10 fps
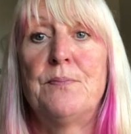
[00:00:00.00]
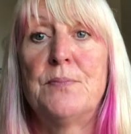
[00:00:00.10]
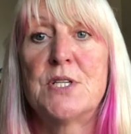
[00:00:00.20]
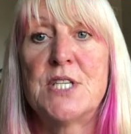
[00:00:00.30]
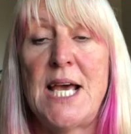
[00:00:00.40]

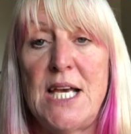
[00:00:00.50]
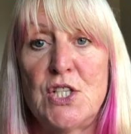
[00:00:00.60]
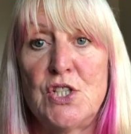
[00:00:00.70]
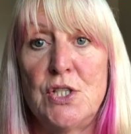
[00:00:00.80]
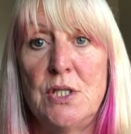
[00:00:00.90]

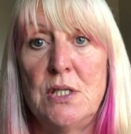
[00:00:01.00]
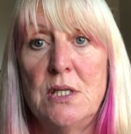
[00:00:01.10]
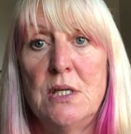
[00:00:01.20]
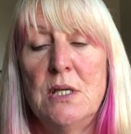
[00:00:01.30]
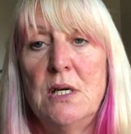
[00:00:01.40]
protection
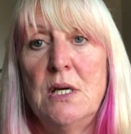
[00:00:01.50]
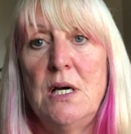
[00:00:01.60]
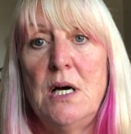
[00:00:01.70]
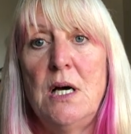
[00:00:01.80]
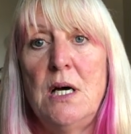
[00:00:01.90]

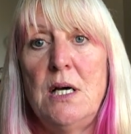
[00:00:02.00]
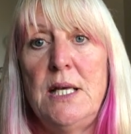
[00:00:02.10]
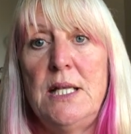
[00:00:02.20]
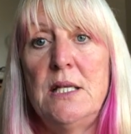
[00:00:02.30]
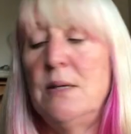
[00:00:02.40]
uh,
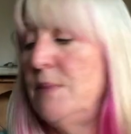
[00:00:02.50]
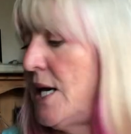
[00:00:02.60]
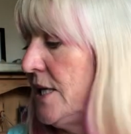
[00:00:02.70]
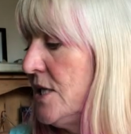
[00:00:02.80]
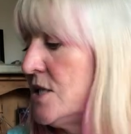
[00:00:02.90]
in them,
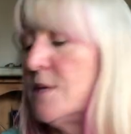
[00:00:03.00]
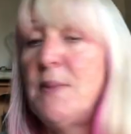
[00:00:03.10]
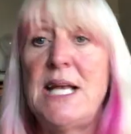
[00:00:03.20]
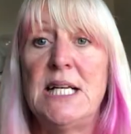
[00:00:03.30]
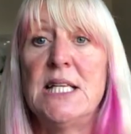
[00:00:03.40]
and it's
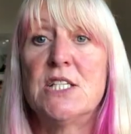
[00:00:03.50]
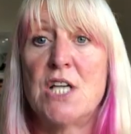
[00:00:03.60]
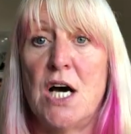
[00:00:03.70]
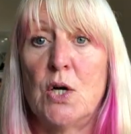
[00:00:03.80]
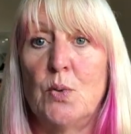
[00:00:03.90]
mainly the
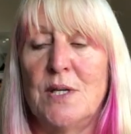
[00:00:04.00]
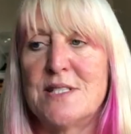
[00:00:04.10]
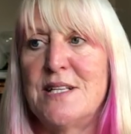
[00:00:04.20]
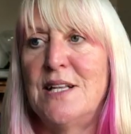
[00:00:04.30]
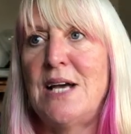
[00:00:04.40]
dark
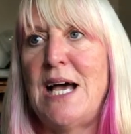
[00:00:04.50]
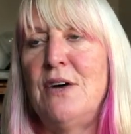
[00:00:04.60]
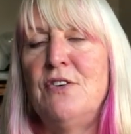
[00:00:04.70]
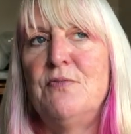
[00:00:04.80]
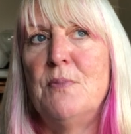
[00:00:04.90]
ones. Now,
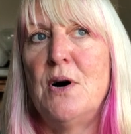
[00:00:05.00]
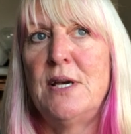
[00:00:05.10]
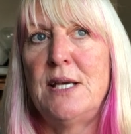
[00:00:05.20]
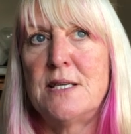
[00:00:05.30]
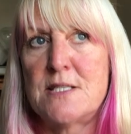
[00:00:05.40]
out of my
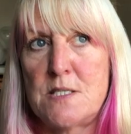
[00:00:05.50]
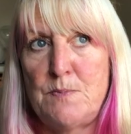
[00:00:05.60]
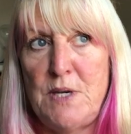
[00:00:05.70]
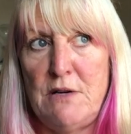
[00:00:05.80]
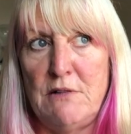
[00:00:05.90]

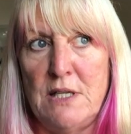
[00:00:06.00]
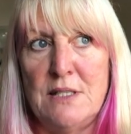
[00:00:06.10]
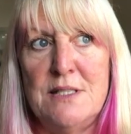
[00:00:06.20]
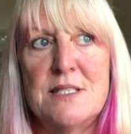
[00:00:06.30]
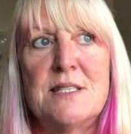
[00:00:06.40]

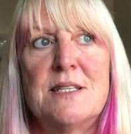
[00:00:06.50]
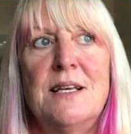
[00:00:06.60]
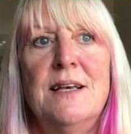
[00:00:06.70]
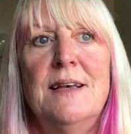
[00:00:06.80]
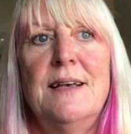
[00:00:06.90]
experience,
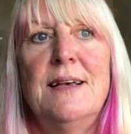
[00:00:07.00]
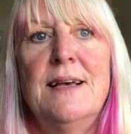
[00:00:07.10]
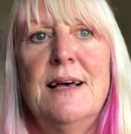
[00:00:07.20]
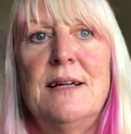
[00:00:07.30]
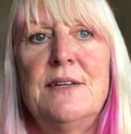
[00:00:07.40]

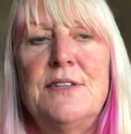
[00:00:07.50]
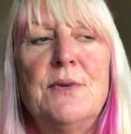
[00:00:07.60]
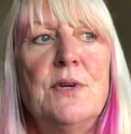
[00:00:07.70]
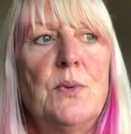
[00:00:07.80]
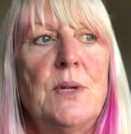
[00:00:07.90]
and I
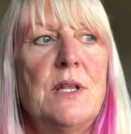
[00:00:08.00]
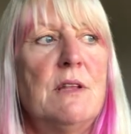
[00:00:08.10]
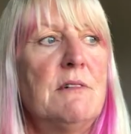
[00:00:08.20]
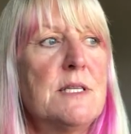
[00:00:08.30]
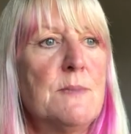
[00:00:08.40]
don't know whether
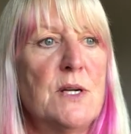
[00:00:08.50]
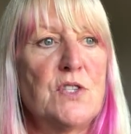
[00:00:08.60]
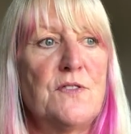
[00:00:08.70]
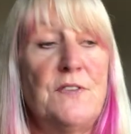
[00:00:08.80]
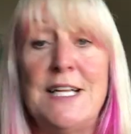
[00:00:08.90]
there is
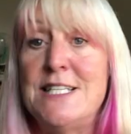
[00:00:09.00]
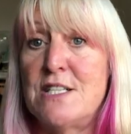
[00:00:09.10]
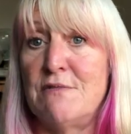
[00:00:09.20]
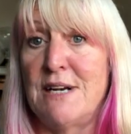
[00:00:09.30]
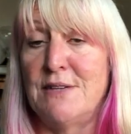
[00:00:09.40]
much flint
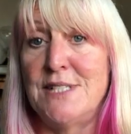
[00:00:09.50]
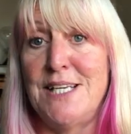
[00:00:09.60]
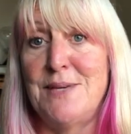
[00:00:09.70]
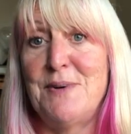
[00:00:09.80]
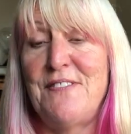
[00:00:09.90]
around
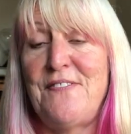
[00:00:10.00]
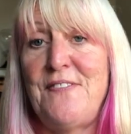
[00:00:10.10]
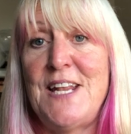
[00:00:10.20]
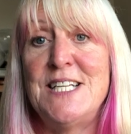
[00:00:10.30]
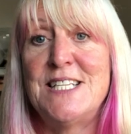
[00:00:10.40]
here, but
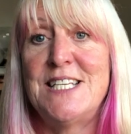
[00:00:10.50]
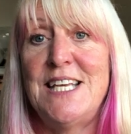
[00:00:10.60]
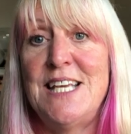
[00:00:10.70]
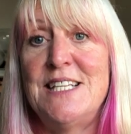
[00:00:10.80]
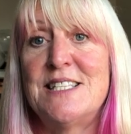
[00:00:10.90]
flint
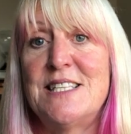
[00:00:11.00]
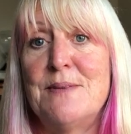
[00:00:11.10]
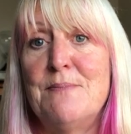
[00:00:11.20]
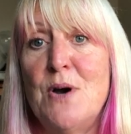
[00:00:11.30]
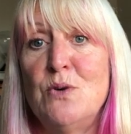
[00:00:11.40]
is
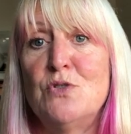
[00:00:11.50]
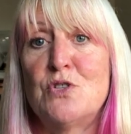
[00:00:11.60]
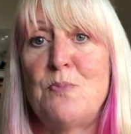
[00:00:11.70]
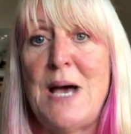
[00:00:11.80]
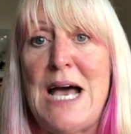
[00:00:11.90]
the
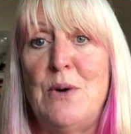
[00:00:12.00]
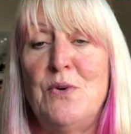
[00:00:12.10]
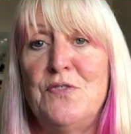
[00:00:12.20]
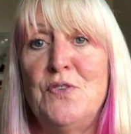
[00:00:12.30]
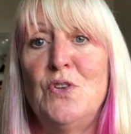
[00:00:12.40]
most
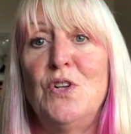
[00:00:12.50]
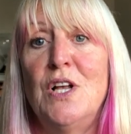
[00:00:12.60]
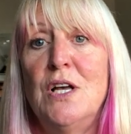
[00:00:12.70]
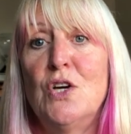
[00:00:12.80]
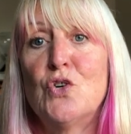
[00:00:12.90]
powerful
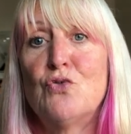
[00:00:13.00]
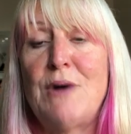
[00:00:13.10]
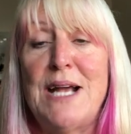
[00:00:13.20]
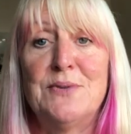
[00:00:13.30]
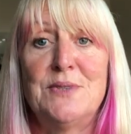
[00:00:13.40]

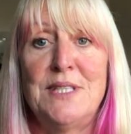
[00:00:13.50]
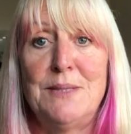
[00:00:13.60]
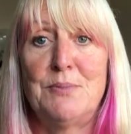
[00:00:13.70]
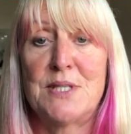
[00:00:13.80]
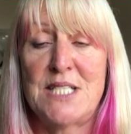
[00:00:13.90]

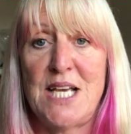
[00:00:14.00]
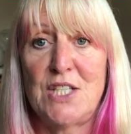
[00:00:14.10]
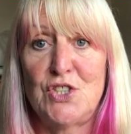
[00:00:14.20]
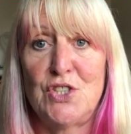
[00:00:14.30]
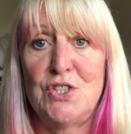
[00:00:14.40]
grounding
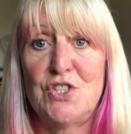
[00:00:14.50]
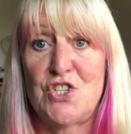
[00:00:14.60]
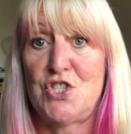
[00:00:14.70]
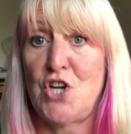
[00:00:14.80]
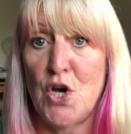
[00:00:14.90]
protection
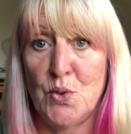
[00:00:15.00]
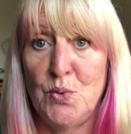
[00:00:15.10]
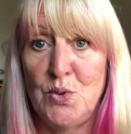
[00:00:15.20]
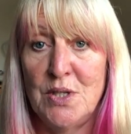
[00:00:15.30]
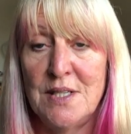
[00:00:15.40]

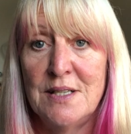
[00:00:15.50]
stone